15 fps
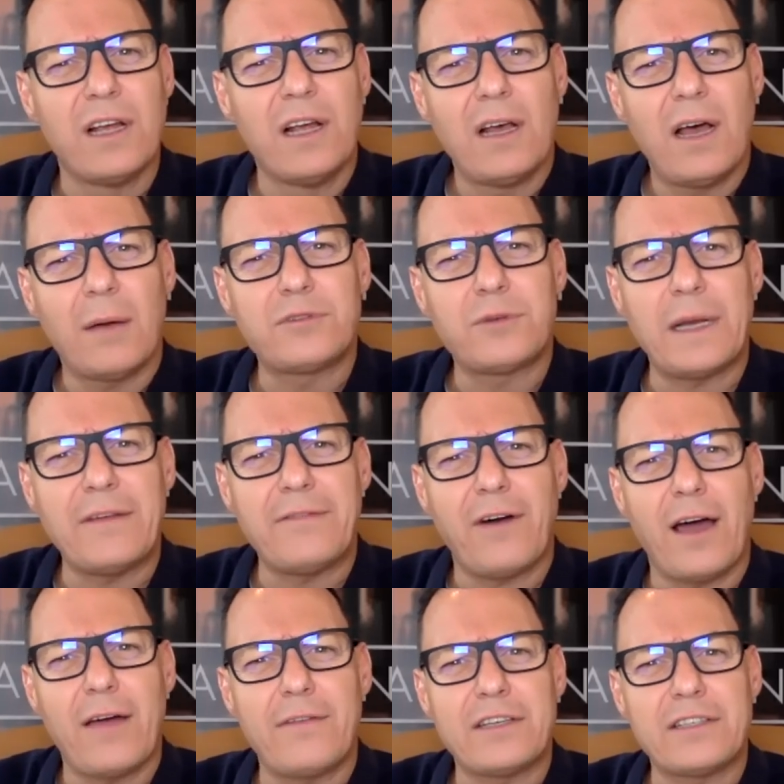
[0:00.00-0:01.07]
I'm
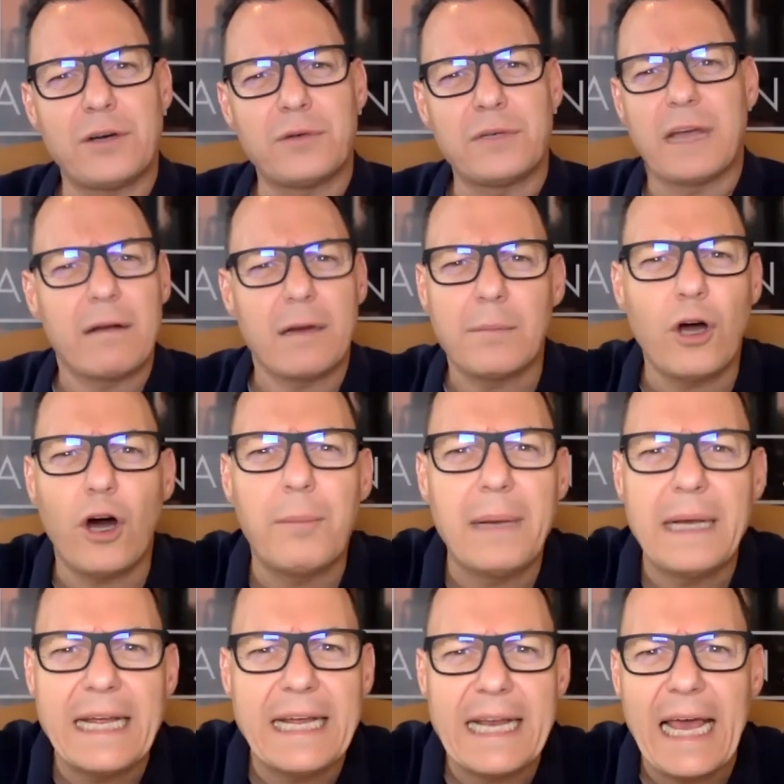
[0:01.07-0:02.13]
25 years old now and I'm not a
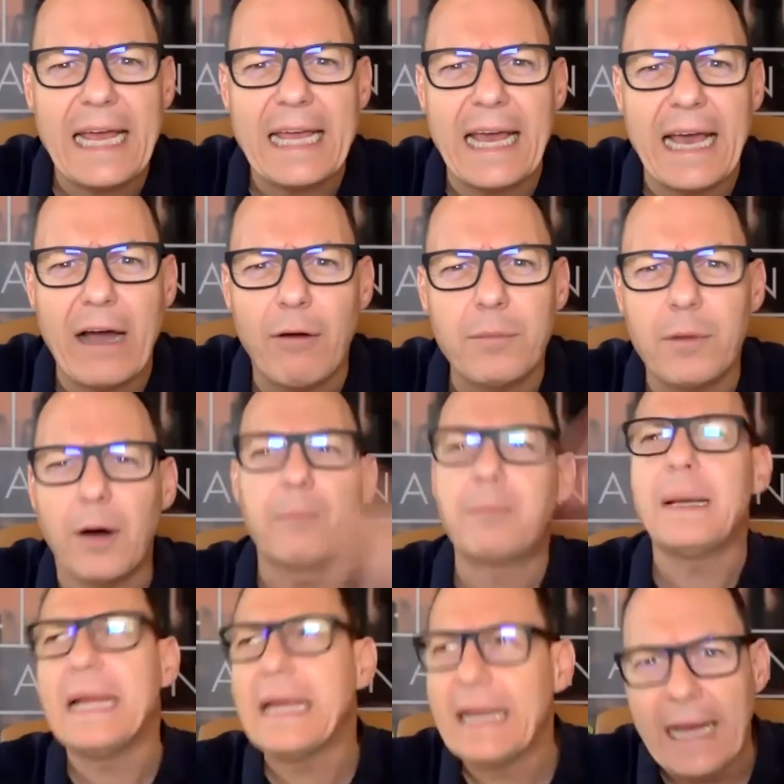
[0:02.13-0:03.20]
millionaire yet. I'm not a
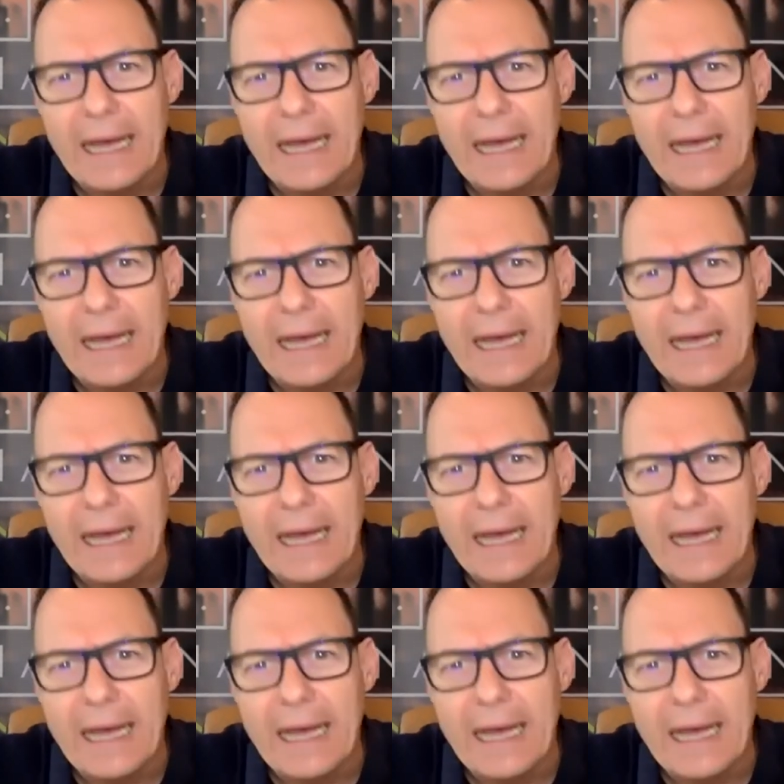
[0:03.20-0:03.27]
billionaire